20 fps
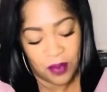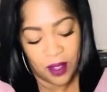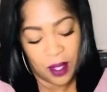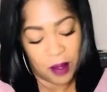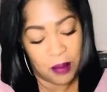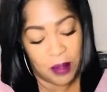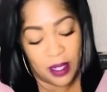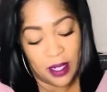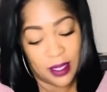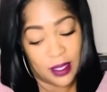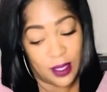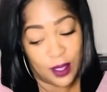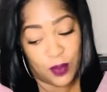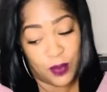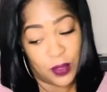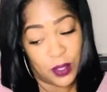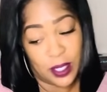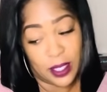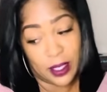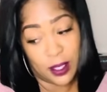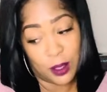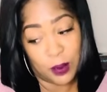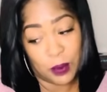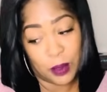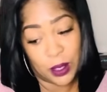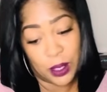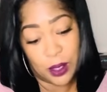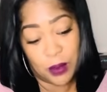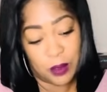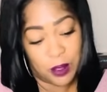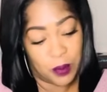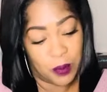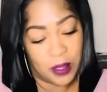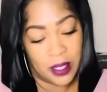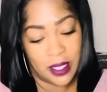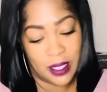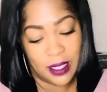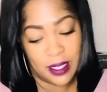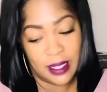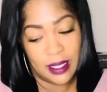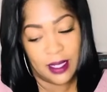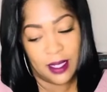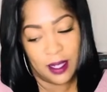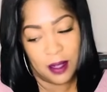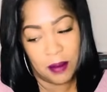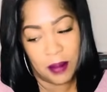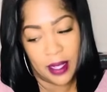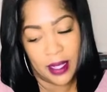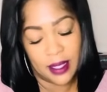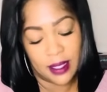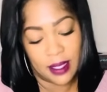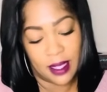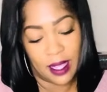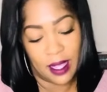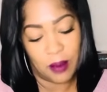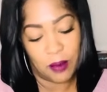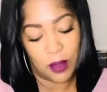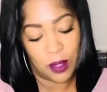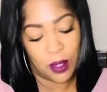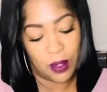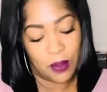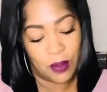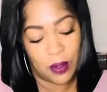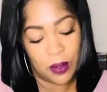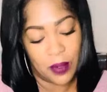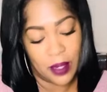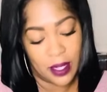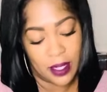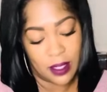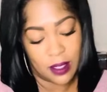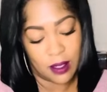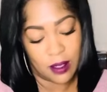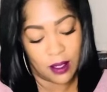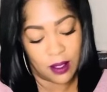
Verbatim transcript: I mean, I just feel like this person was playing a dumbass game with a grown-ass